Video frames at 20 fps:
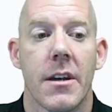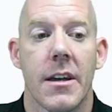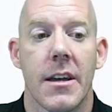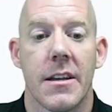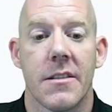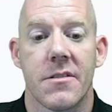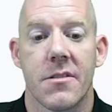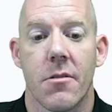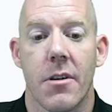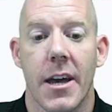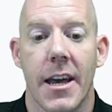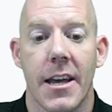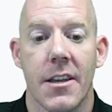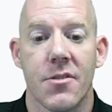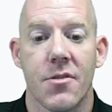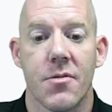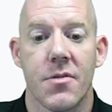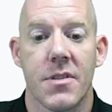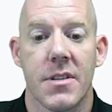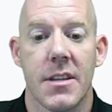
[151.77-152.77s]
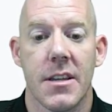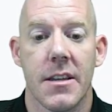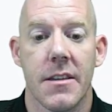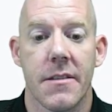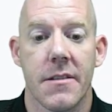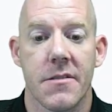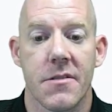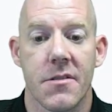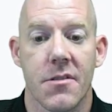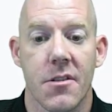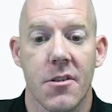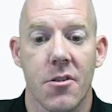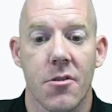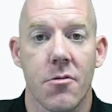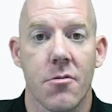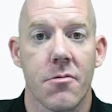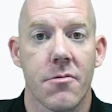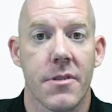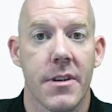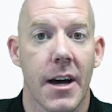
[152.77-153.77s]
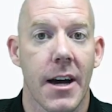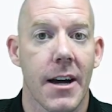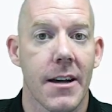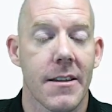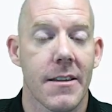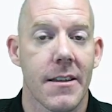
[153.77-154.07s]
And so as you see, this is the Google Doc